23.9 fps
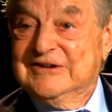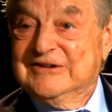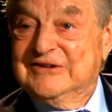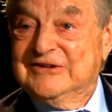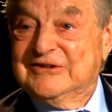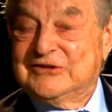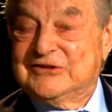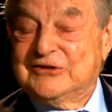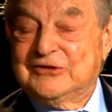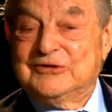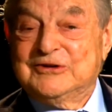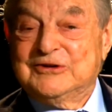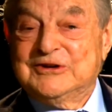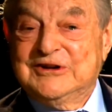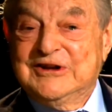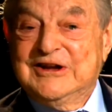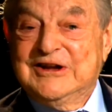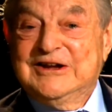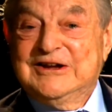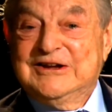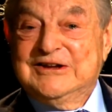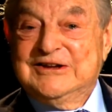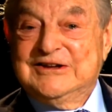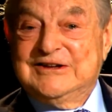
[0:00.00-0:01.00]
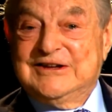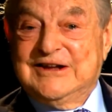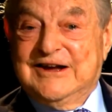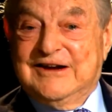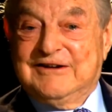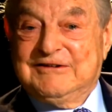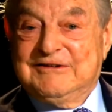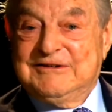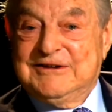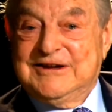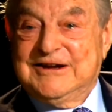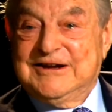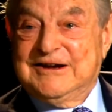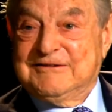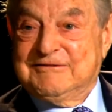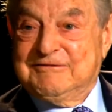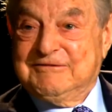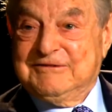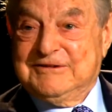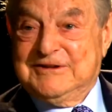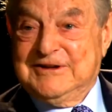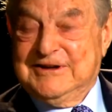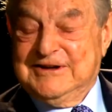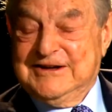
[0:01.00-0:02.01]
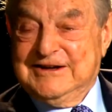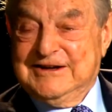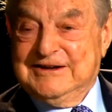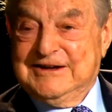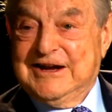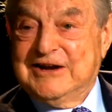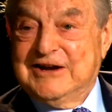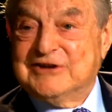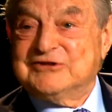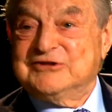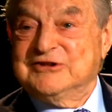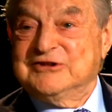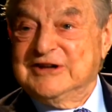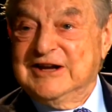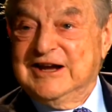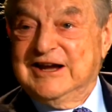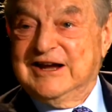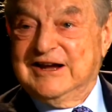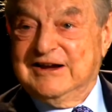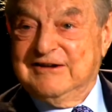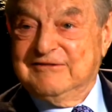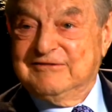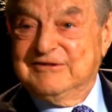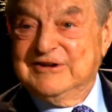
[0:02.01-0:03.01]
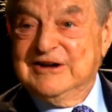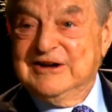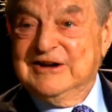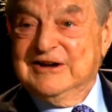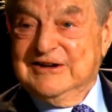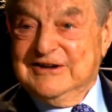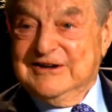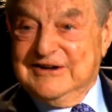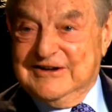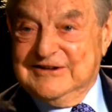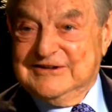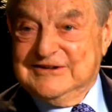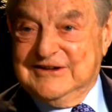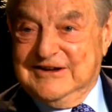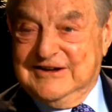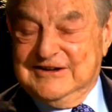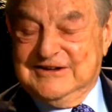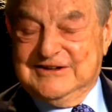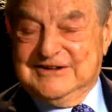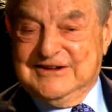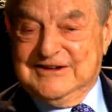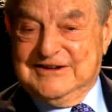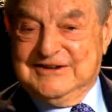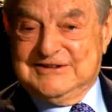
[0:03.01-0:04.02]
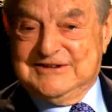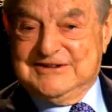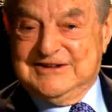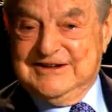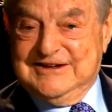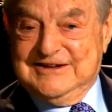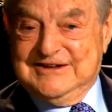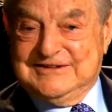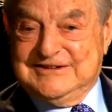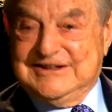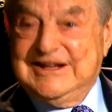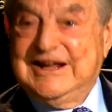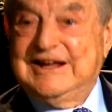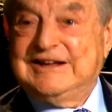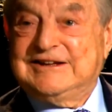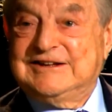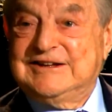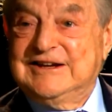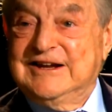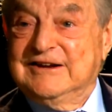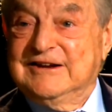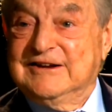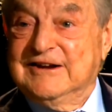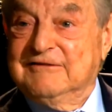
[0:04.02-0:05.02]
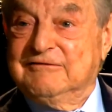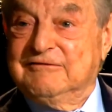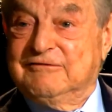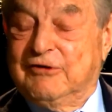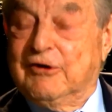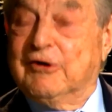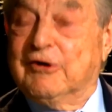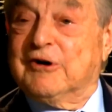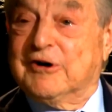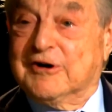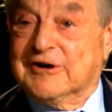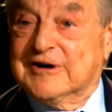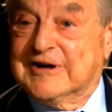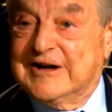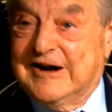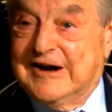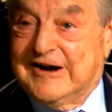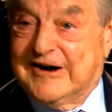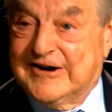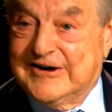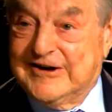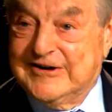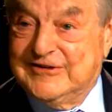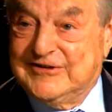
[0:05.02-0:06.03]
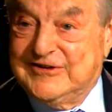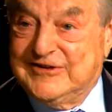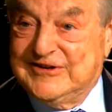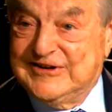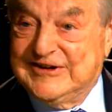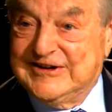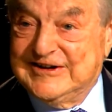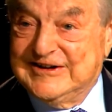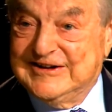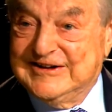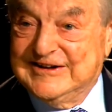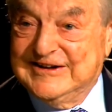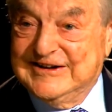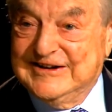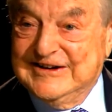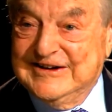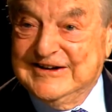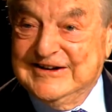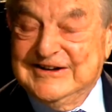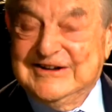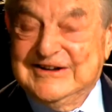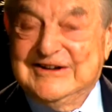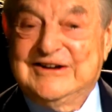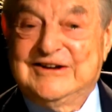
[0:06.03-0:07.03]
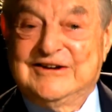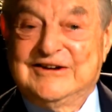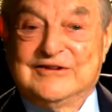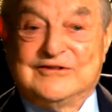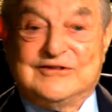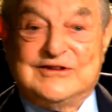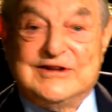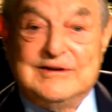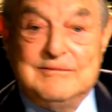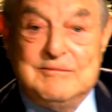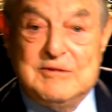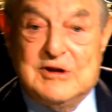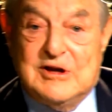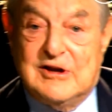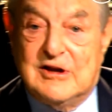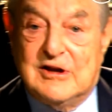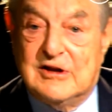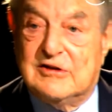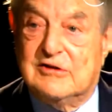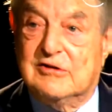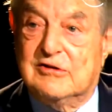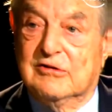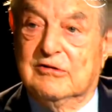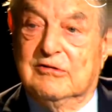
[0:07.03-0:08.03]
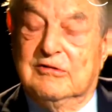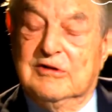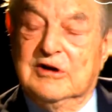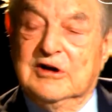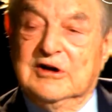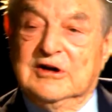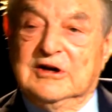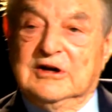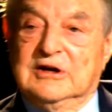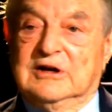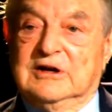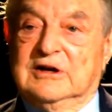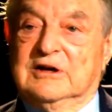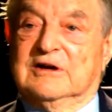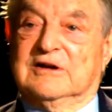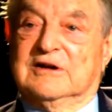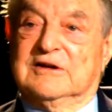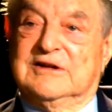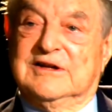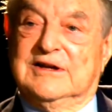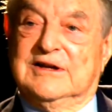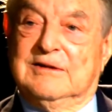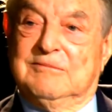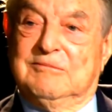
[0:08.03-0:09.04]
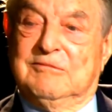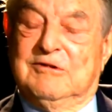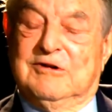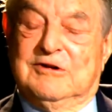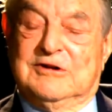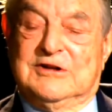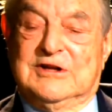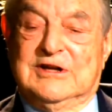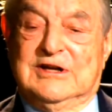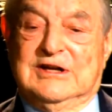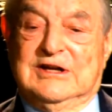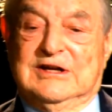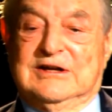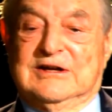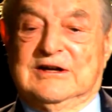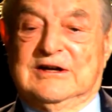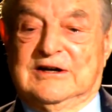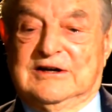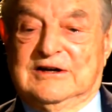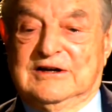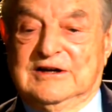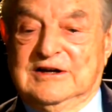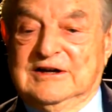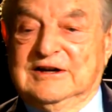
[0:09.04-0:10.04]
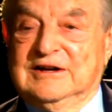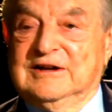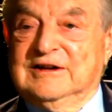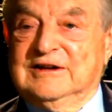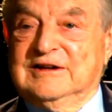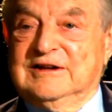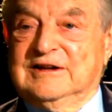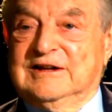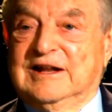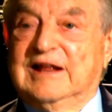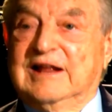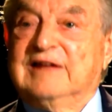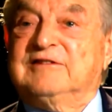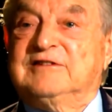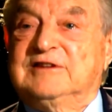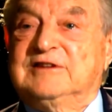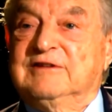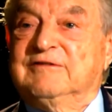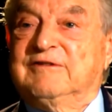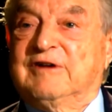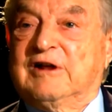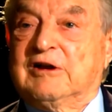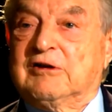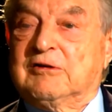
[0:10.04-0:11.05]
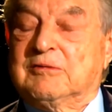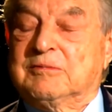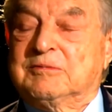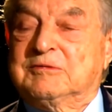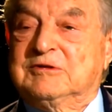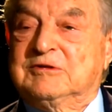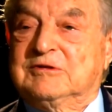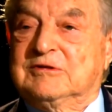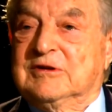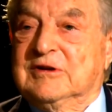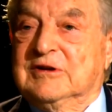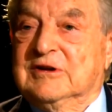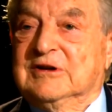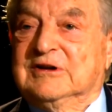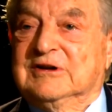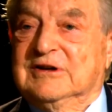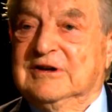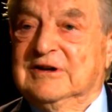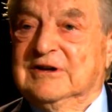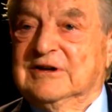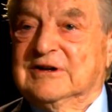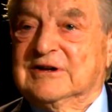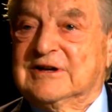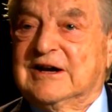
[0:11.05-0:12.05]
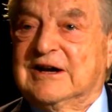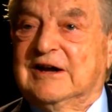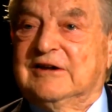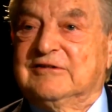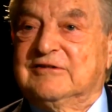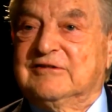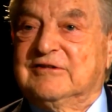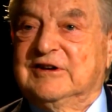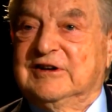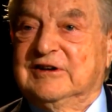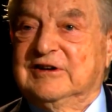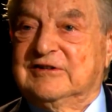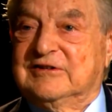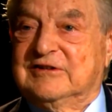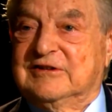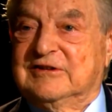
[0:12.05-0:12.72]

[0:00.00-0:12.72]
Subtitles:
So they actually have a debt in a foreign currency, similar to the less developed countries,